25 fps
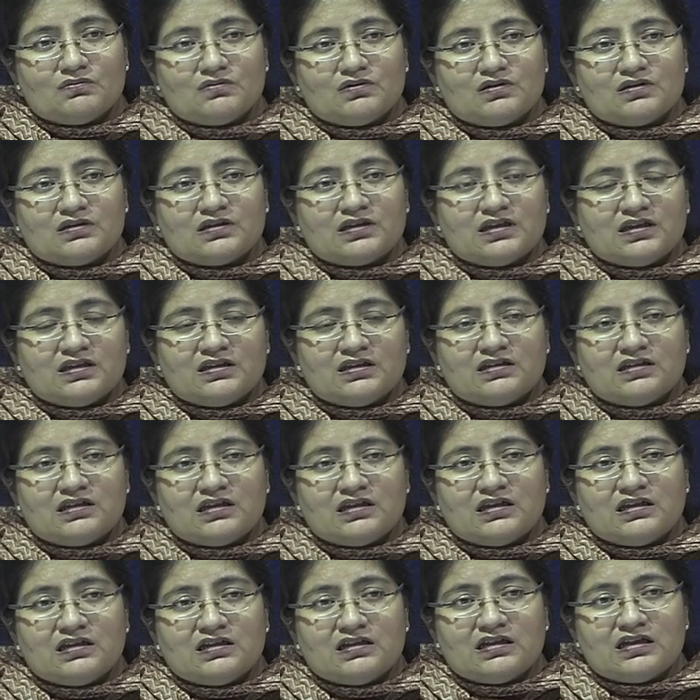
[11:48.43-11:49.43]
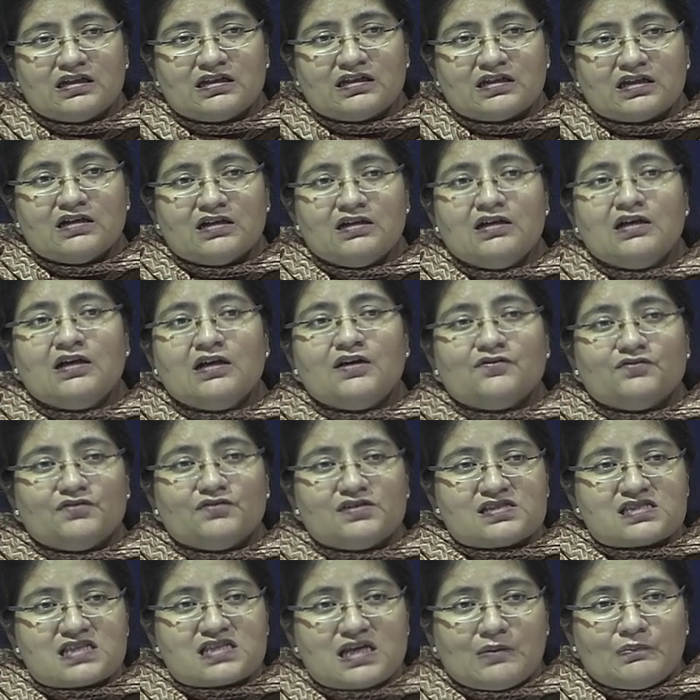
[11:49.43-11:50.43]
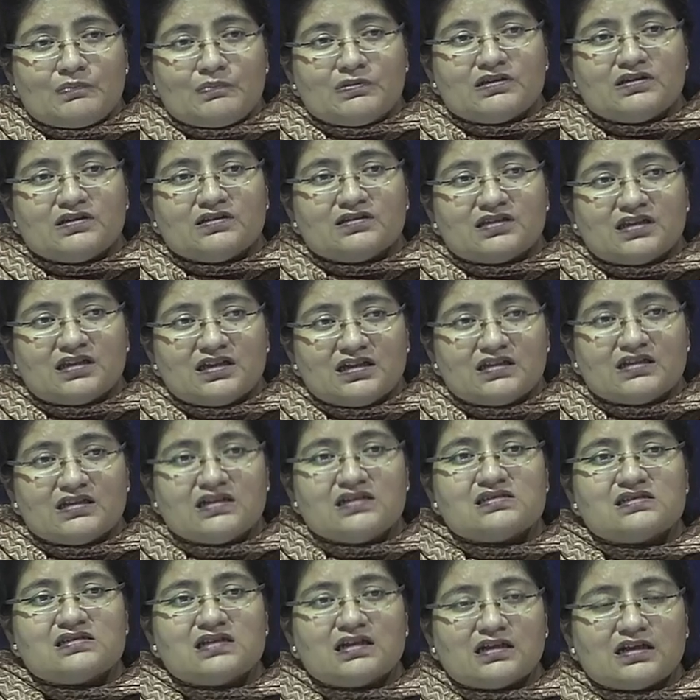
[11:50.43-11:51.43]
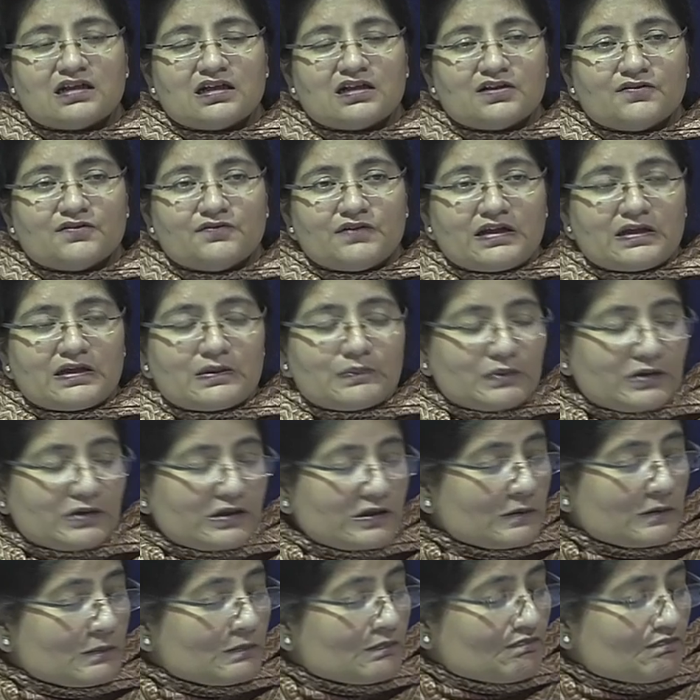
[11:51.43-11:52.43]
the data, we sample the theories that are developing,